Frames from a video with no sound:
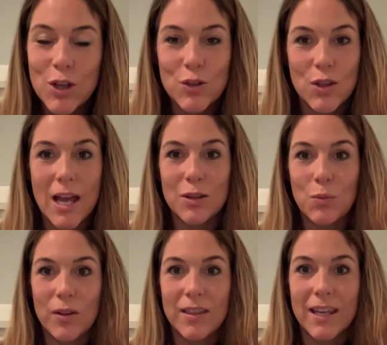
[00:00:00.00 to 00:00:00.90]
So that's
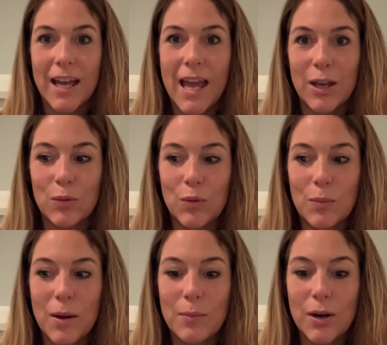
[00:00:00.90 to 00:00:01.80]
one thing I can
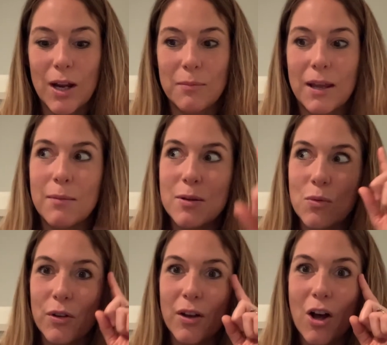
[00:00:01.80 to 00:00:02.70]
remember, and maybe
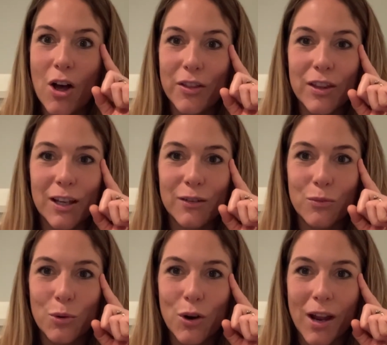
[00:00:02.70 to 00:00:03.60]
we'll all think of
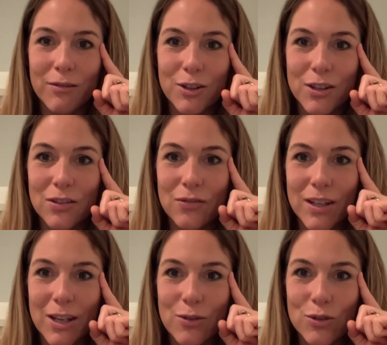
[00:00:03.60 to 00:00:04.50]
more after this
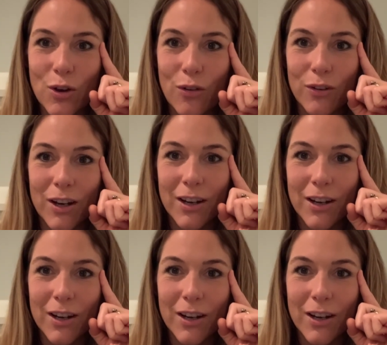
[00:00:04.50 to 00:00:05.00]
video is over.